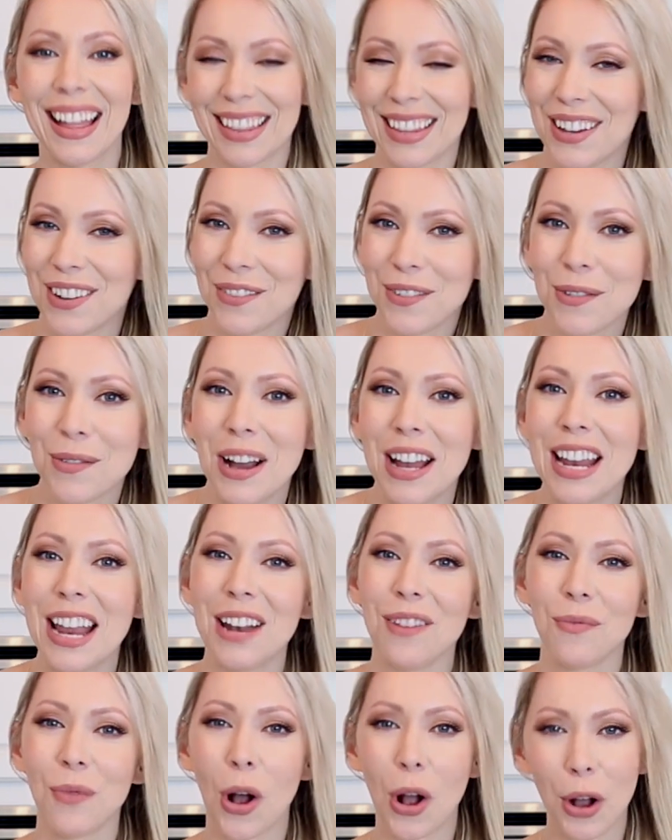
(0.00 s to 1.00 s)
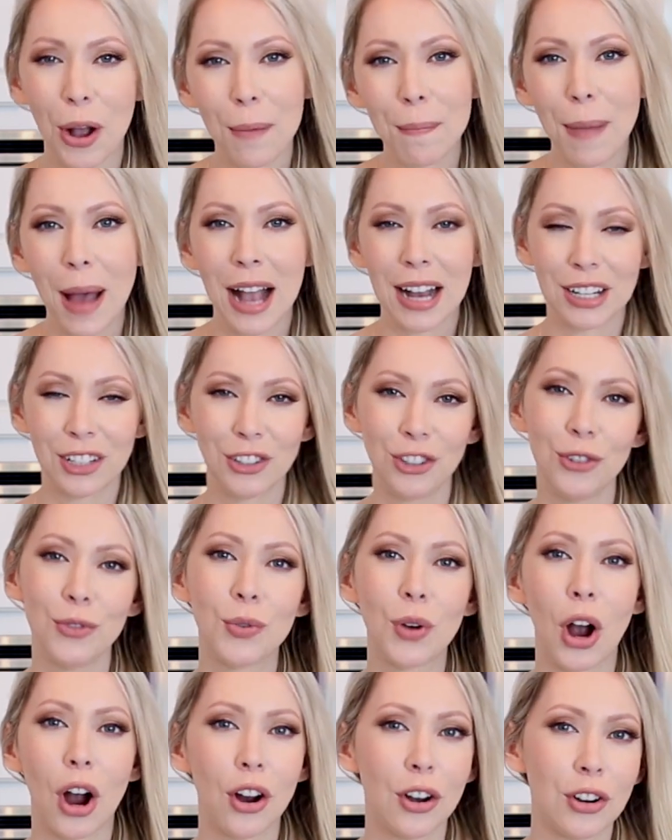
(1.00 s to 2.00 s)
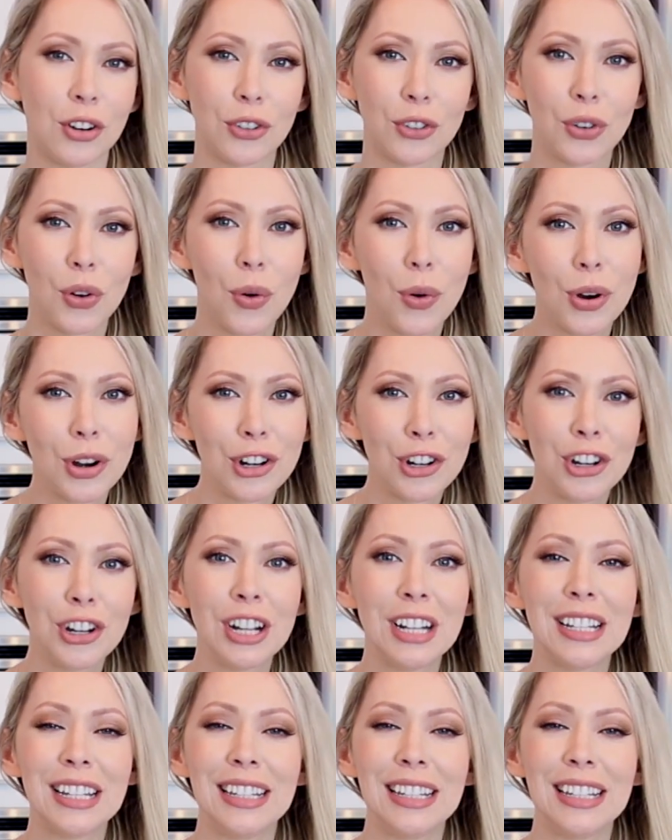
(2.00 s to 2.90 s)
Hello everyone and welcome back to Carter's Corner.